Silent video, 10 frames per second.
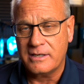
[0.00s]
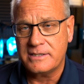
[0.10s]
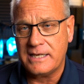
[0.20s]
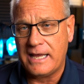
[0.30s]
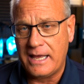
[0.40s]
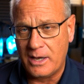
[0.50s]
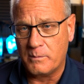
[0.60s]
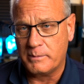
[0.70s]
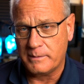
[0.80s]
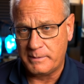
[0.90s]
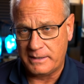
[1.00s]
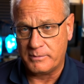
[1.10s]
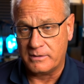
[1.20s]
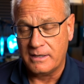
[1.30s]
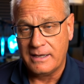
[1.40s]
to help
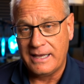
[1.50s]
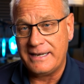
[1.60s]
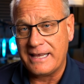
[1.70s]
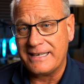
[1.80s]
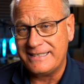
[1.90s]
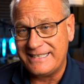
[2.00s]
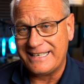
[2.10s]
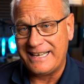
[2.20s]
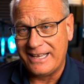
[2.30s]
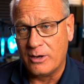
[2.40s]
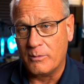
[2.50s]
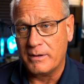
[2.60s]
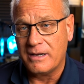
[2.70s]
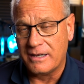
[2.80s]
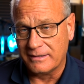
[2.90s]
people. And I did help
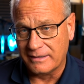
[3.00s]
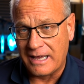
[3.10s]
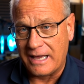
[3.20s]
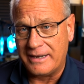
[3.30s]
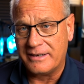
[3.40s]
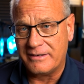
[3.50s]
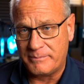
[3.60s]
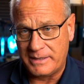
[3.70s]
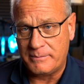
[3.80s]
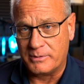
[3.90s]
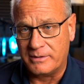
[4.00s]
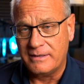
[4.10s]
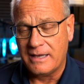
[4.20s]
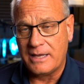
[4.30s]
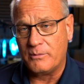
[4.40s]
a lot of people.
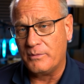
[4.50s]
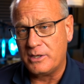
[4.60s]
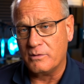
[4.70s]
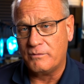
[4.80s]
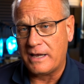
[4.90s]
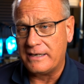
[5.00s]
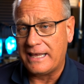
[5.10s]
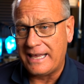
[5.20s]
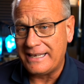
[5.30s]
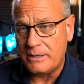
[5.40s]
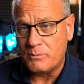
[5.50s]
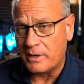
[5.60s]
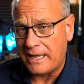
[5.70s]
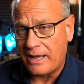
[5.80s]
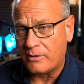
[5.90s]
I don't think you'll find
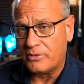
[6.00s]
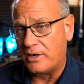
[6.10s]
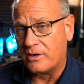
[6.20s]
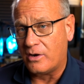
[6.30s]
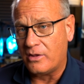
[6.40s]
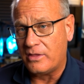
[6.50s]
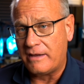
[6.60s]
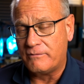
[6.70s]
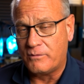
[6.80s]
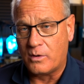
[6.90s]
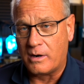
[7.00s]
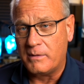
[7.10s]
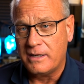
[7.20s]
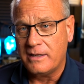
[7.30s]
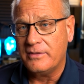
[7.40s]
anyone out there on that forum
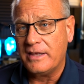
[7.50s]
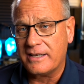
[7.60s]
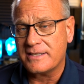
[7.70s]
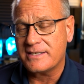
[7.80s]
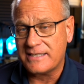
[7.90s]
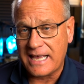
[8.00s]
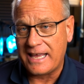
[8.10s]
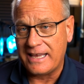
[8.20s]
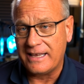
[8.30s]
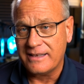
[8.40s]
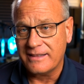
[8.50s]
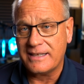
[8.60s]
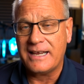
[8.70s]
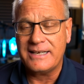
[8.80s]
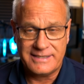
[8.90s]
that could say
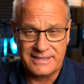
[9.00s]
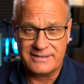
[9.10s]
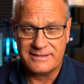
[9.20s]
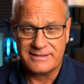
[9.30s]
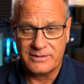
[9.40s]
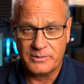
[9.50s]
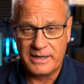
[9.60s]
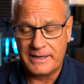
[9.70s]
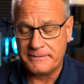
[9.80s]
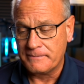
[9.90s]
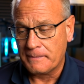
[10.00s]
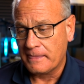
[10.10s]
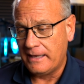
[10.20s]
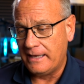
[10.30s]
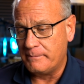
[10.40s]
that I didn't, okay?
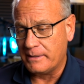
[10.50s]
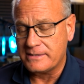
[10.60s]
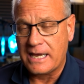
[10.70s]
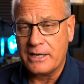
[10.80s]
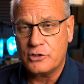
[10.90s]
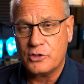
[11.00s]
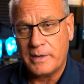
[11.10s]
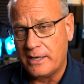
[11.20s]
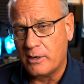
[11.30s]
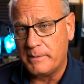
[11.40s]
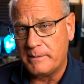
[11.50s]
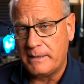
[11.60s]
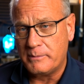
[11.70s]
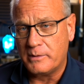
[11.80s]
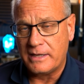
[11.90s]
And because I enjoy helping
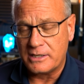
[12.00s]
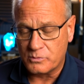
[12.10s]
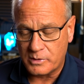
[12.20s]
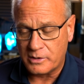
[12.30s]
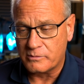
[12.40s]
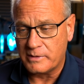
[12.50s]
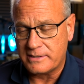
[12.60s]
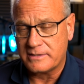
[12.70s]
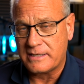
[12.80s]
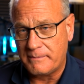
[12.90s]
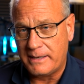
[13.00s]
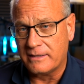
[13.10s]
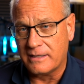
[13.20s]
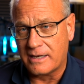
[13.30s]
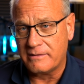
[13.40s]
people, and that's one of the reasons I make
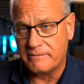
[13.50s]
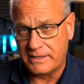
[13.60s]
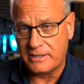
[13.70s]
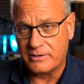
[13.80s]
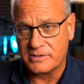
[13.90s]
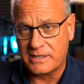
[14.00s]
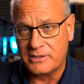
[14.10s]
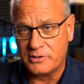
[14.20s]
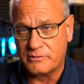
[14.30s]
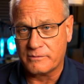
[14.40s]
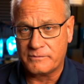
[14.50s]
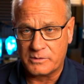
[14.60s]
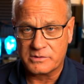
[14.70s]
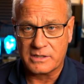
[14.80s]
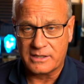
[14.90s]
a lot of the videos that I do for
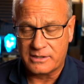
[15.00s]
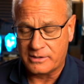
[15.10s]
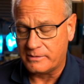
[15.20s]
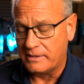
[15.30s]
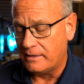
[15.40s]
folks like you,